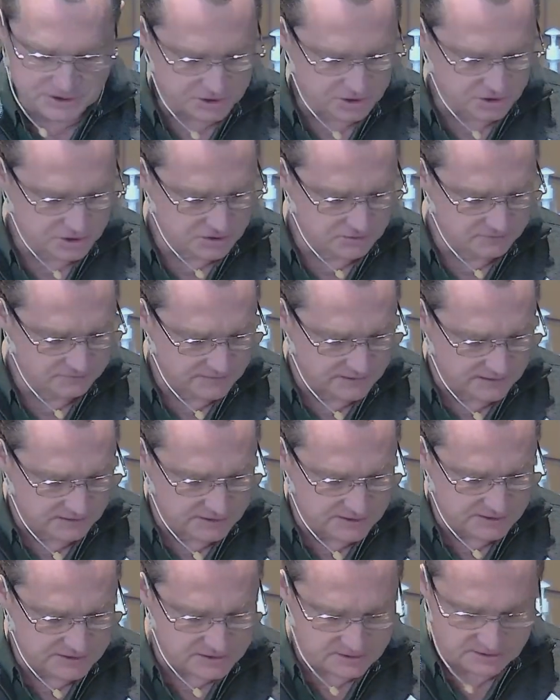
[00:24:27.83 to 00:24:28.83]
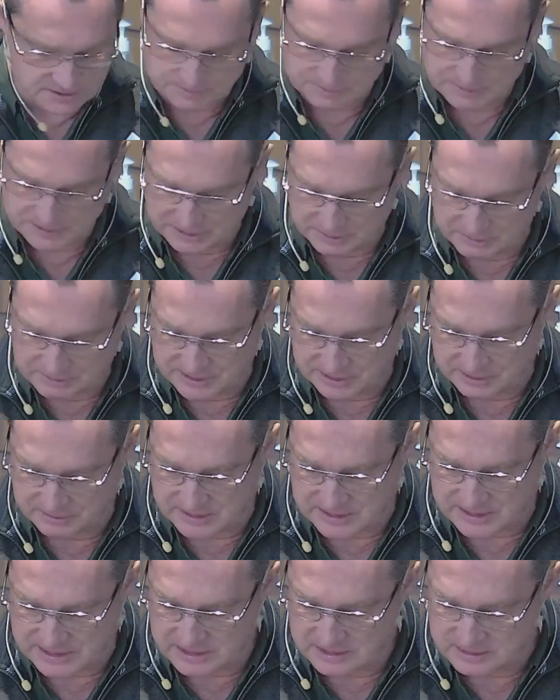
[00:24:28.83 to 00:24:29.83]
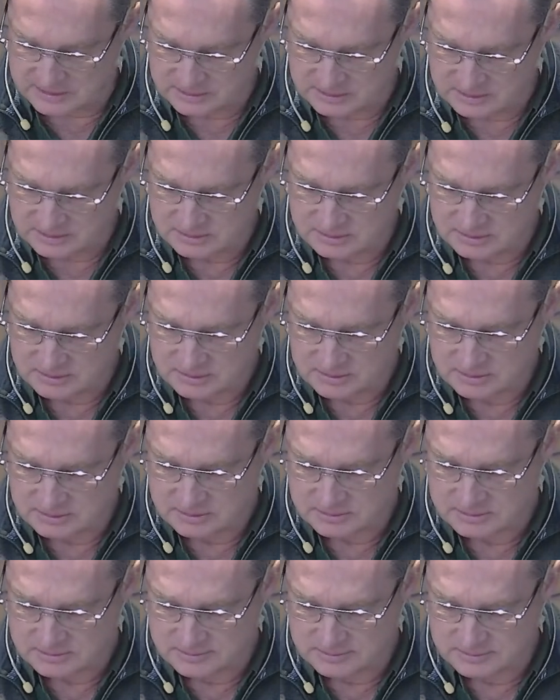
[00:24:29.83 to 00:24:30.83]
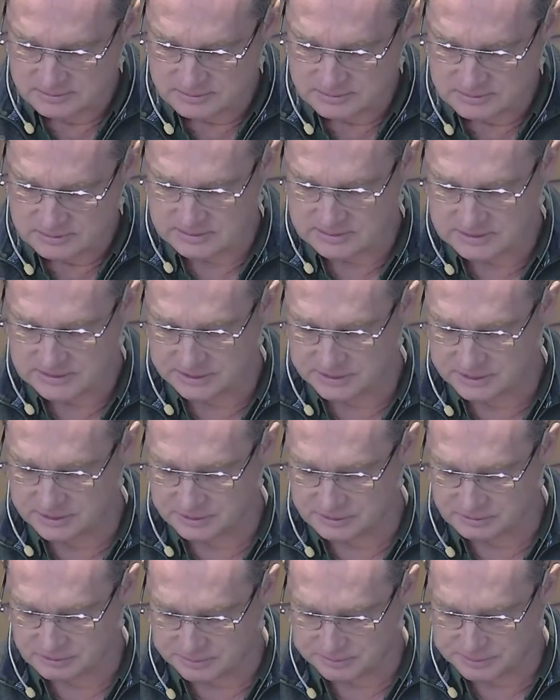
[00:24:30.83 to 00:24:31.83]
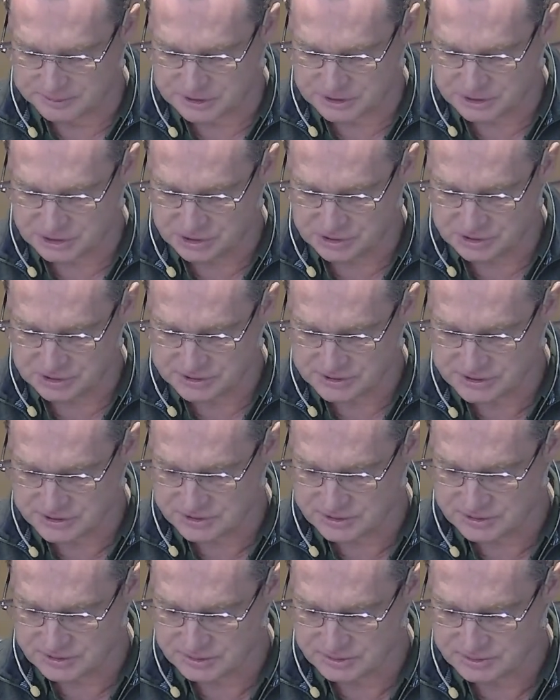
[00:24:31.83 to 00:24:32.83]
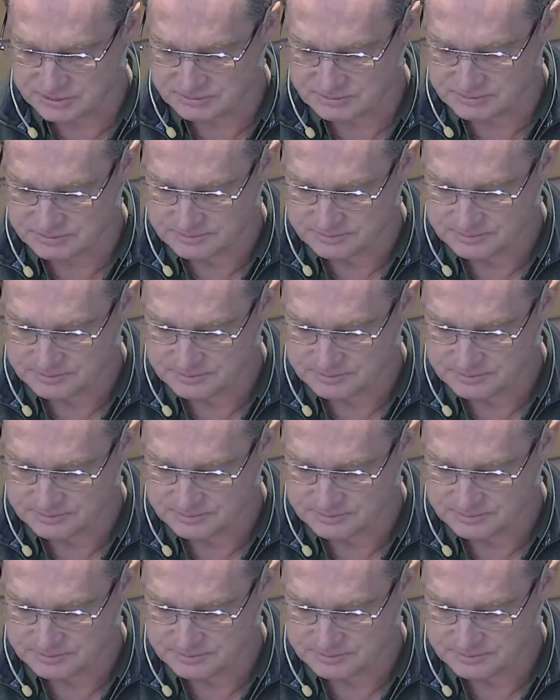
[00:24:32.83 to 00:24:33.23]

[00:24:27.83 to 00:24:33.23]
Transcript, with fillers: Persecution varies depending where you are and who your opposition is.